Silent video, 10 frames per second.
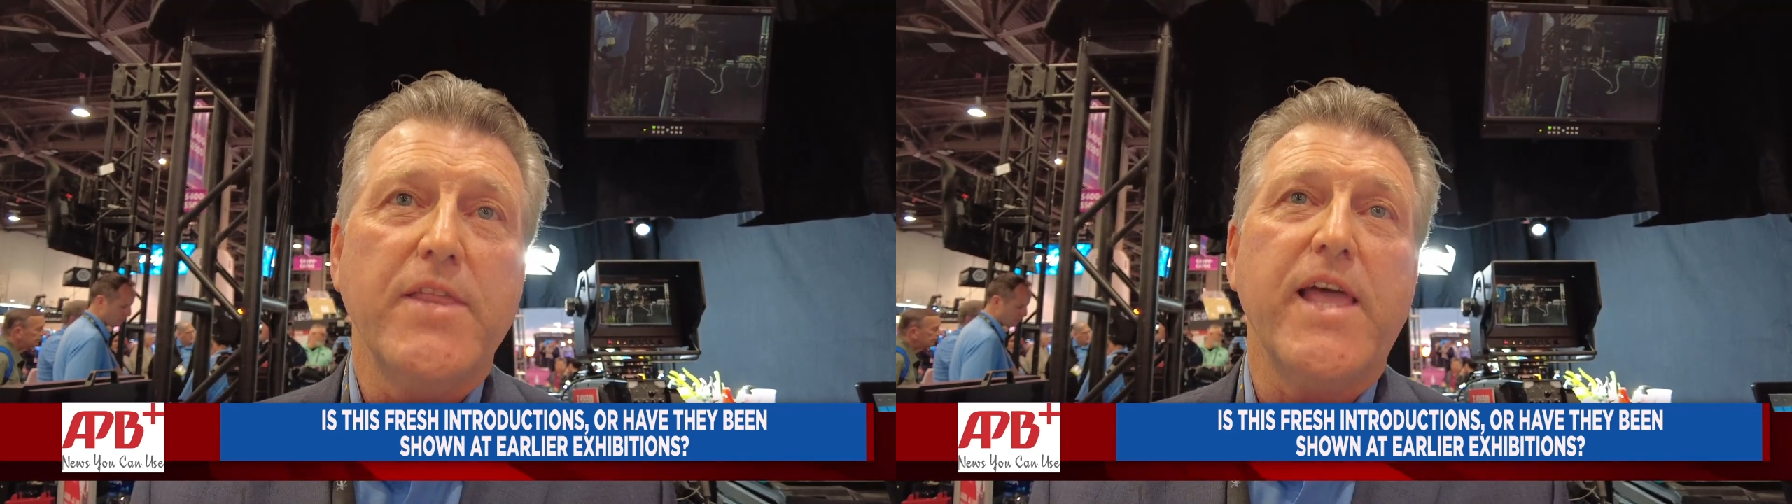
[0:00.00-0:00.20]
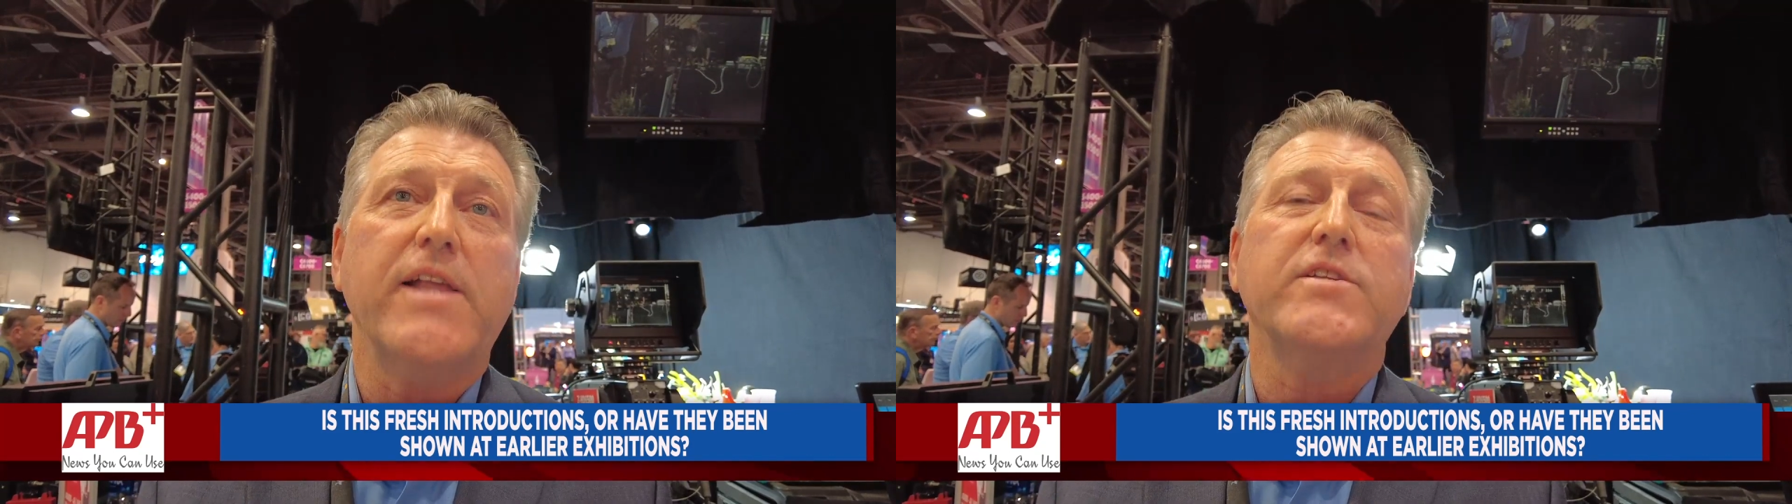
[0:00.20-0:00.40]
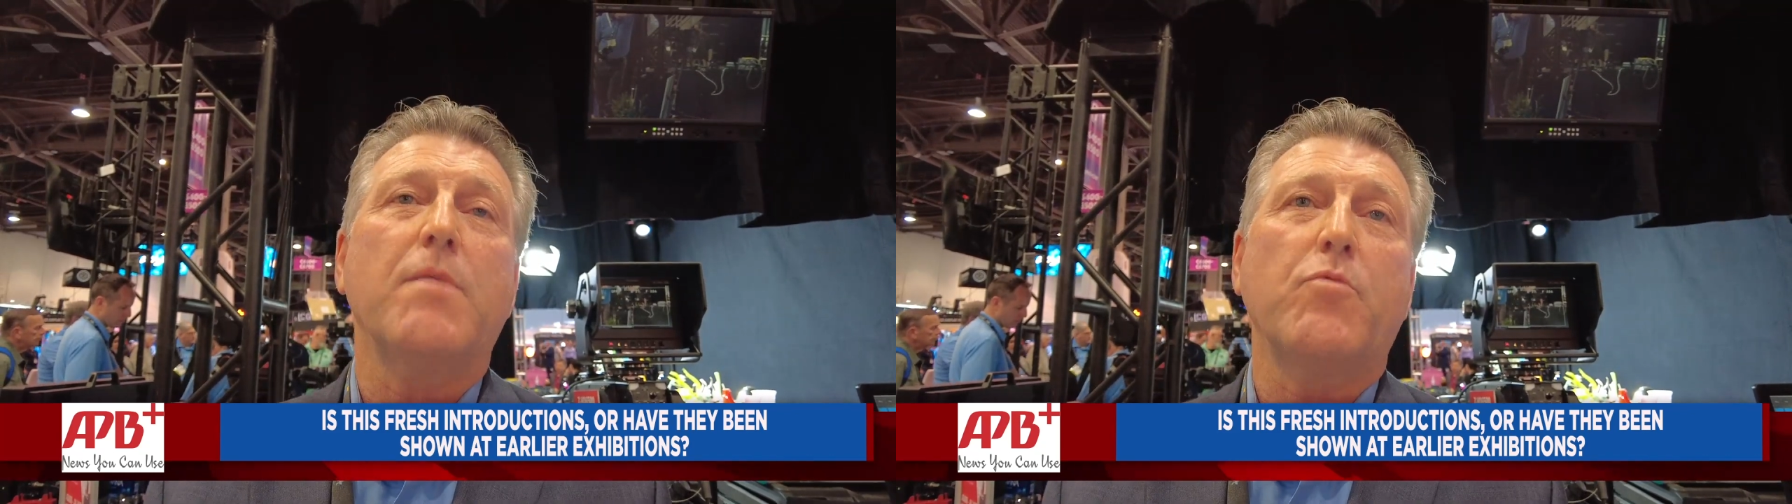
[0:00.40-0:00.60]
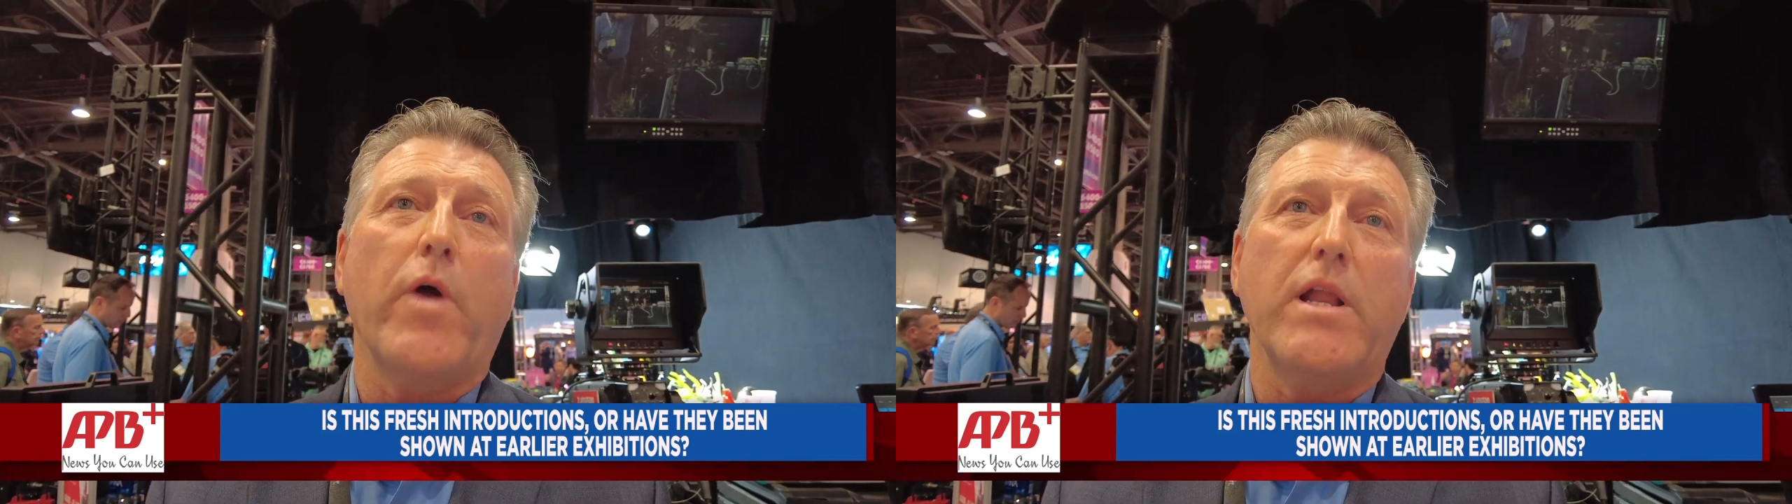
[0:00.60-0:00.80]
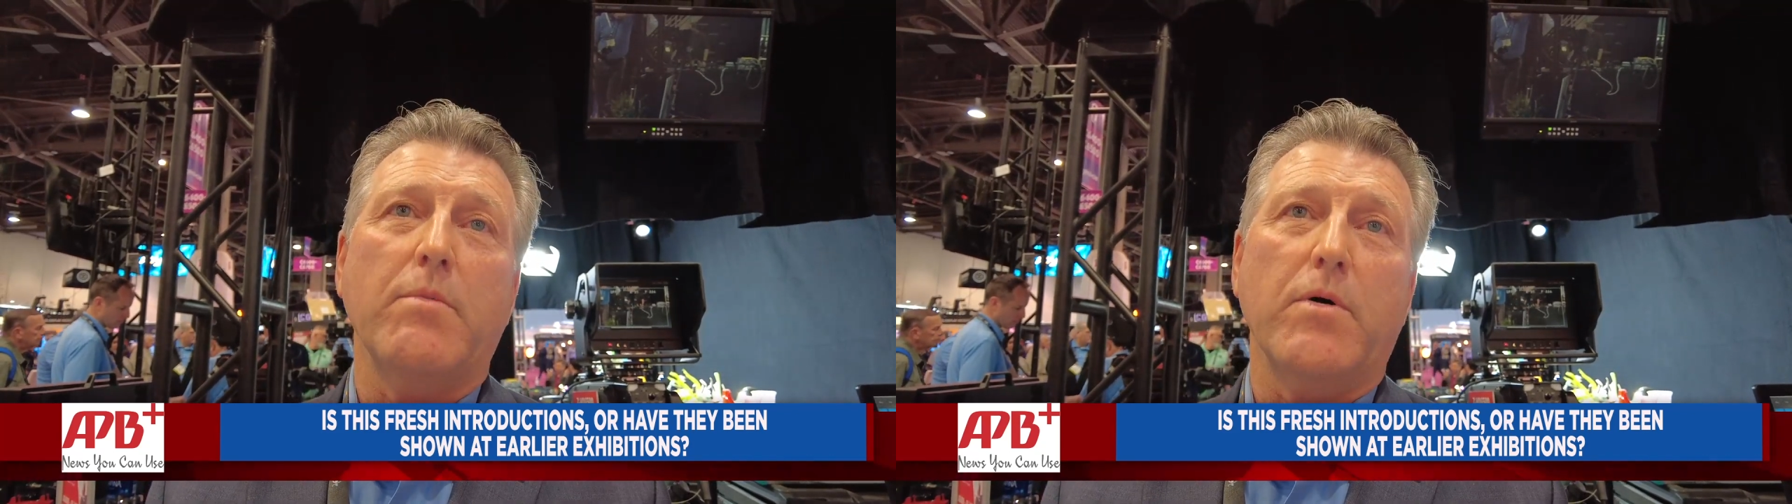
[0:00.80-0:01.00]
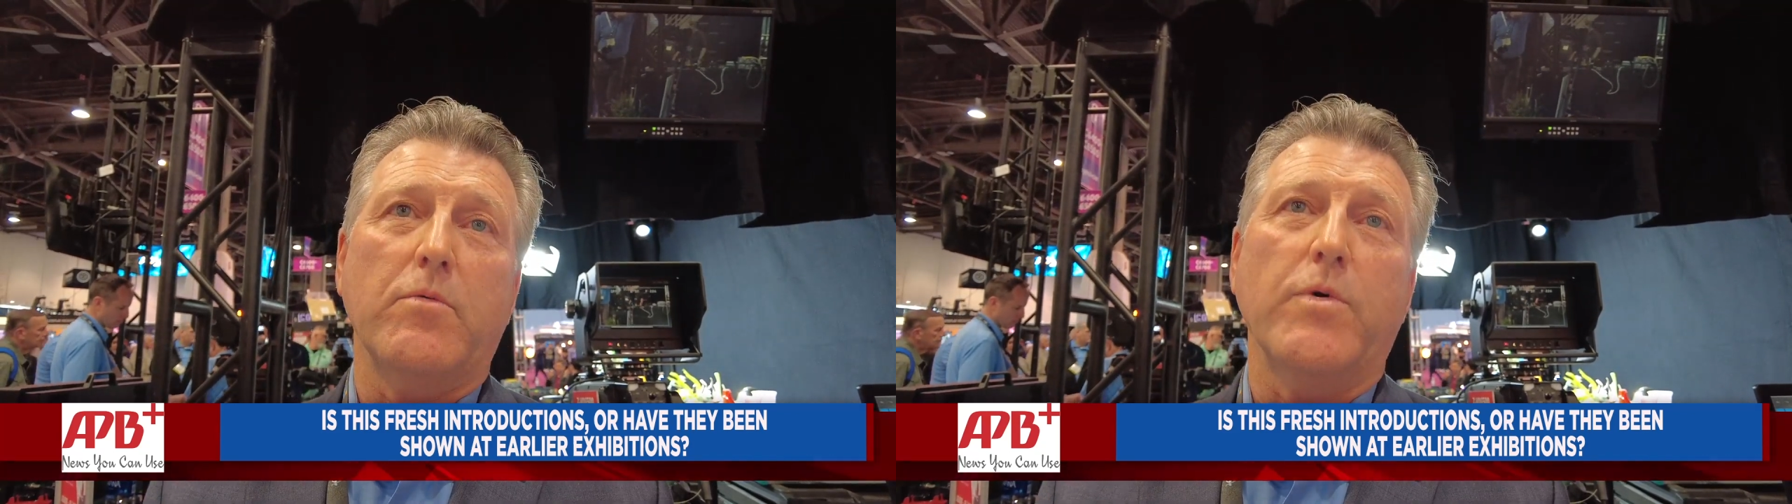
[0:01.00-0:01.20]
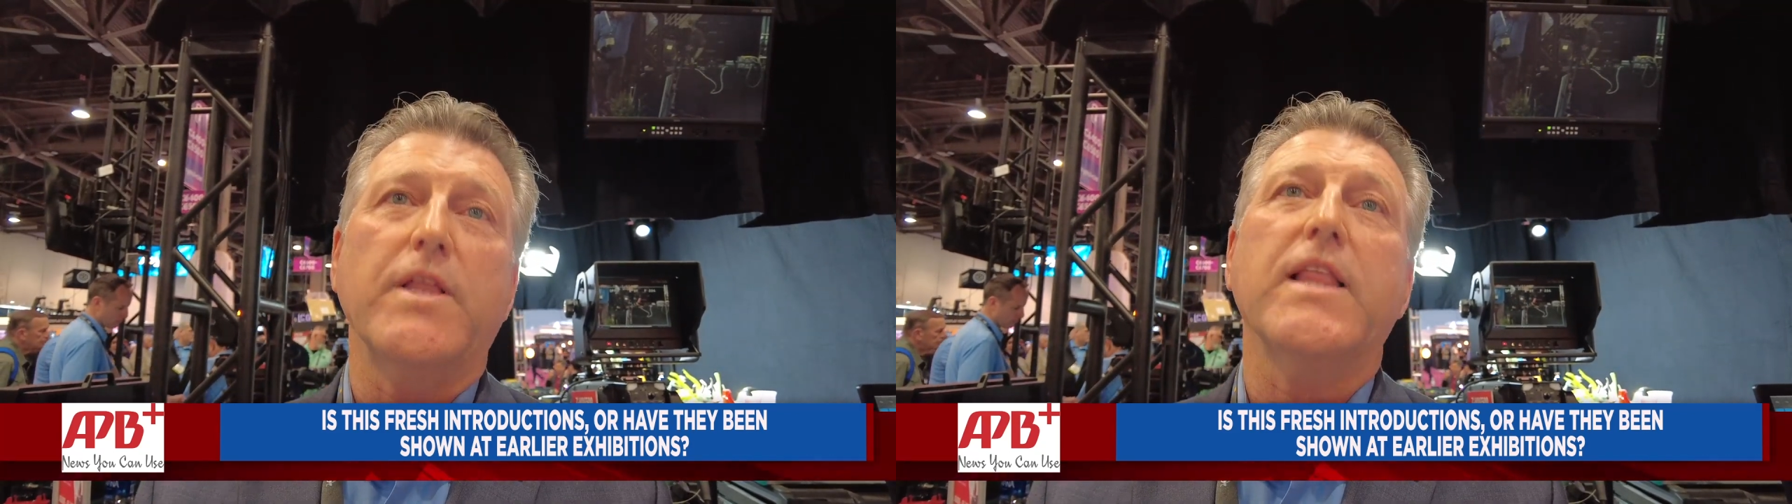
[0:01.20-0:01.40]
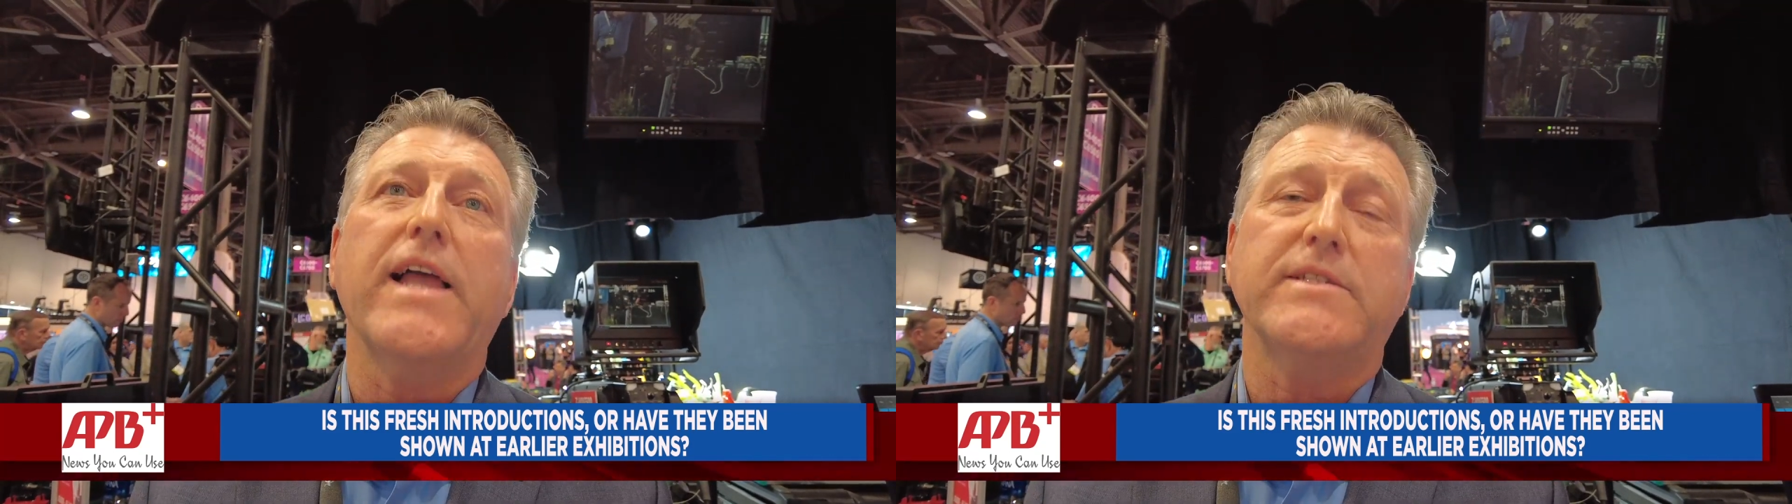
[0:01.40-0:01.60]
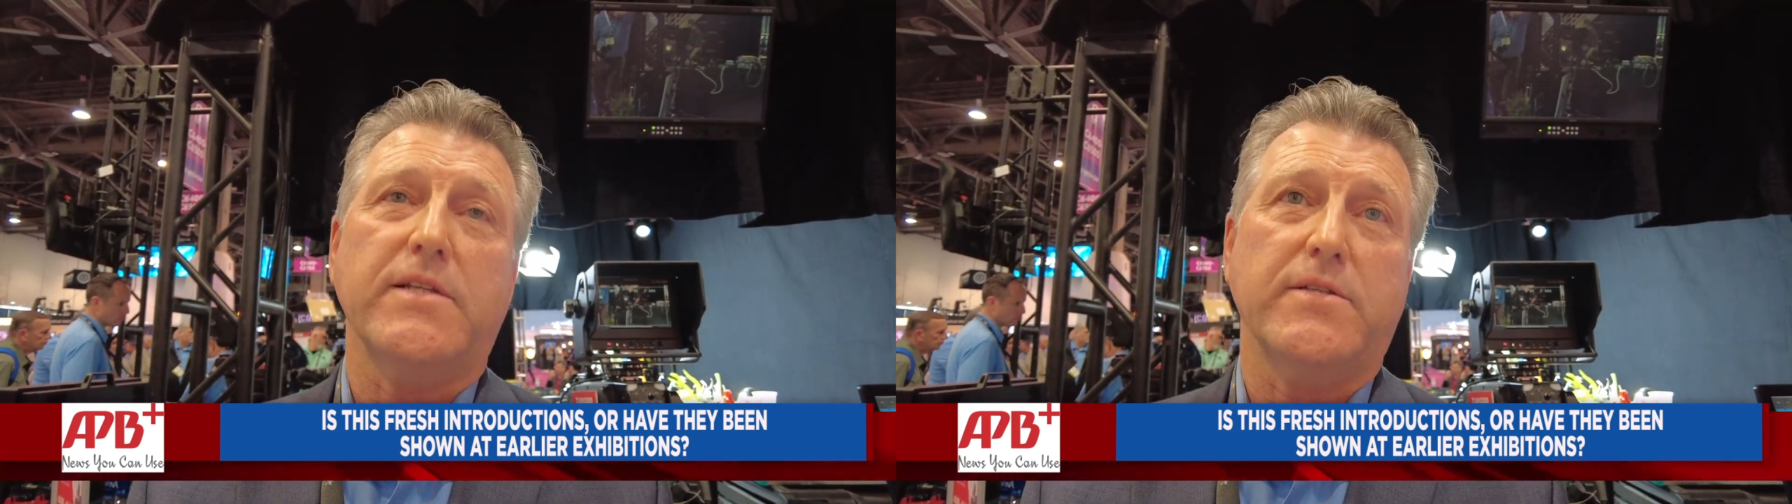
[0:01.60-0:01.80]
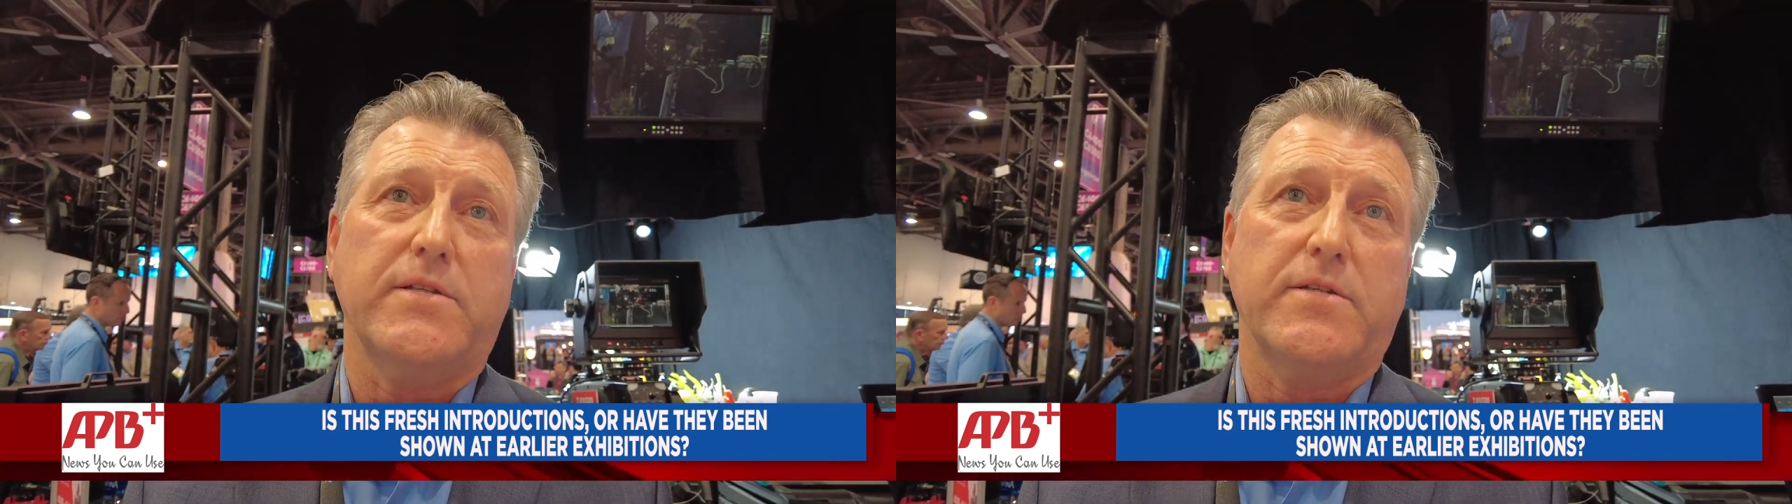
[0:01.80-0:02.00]
that is upgradable with a
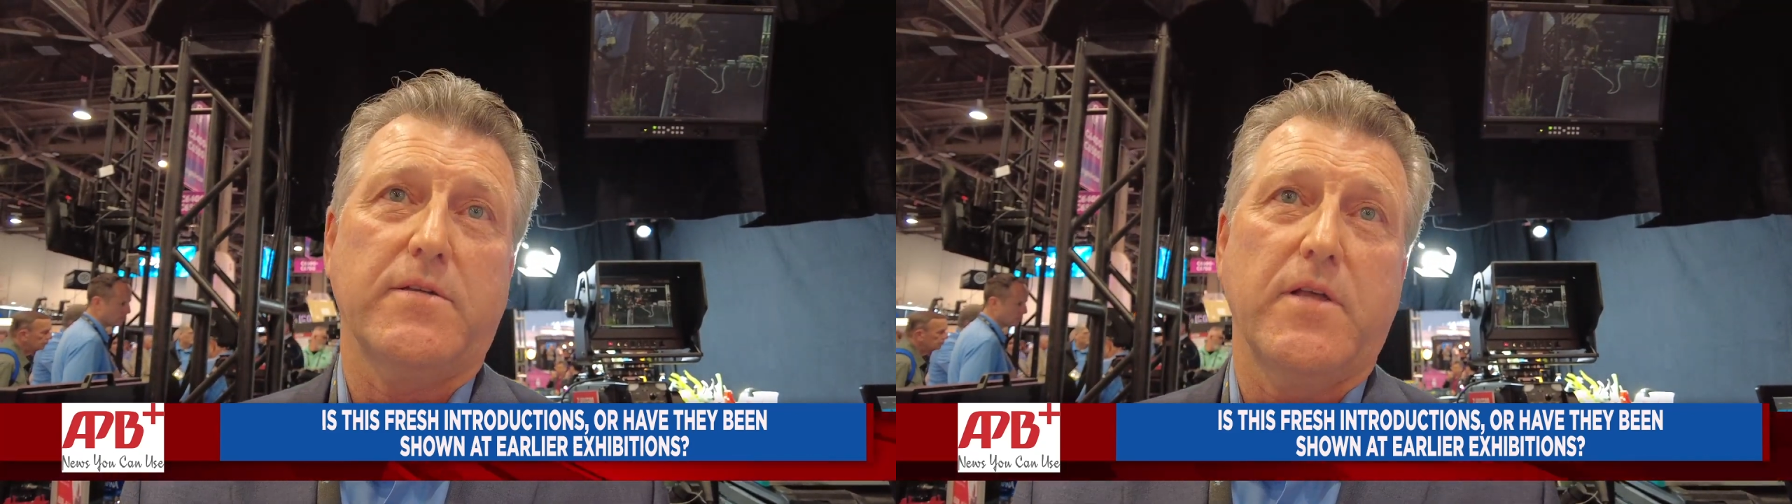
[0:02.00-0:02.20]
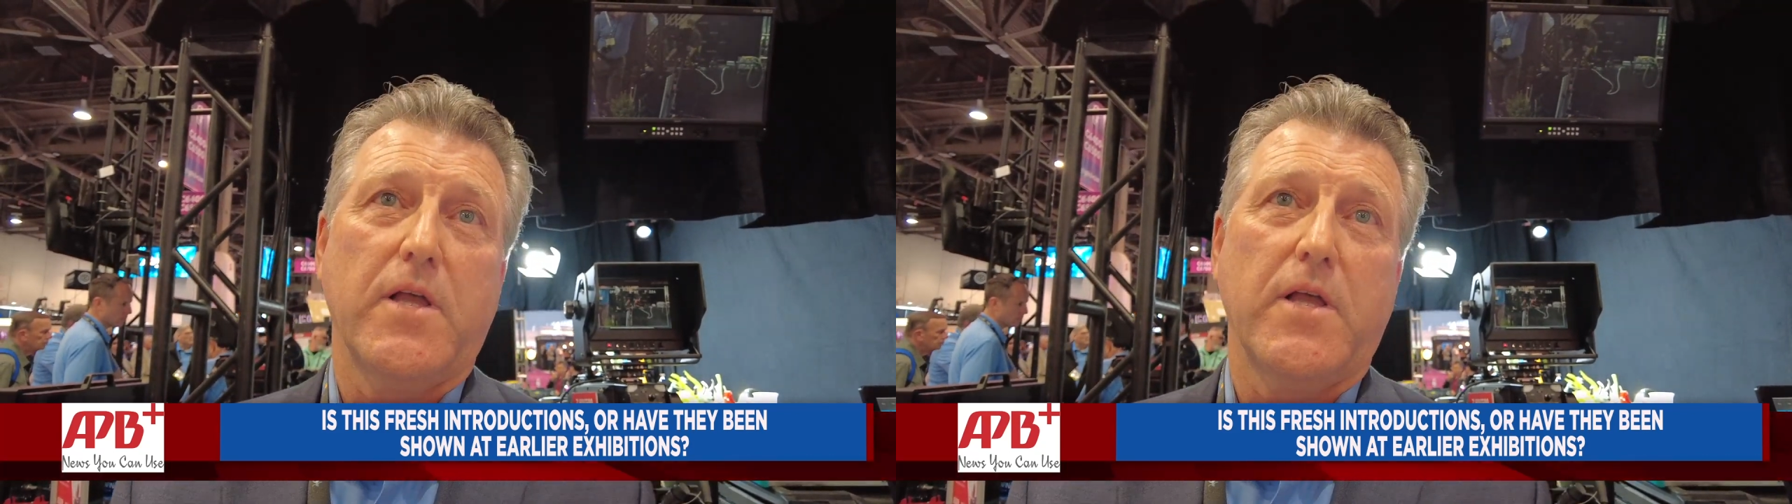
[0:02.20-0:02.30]
license.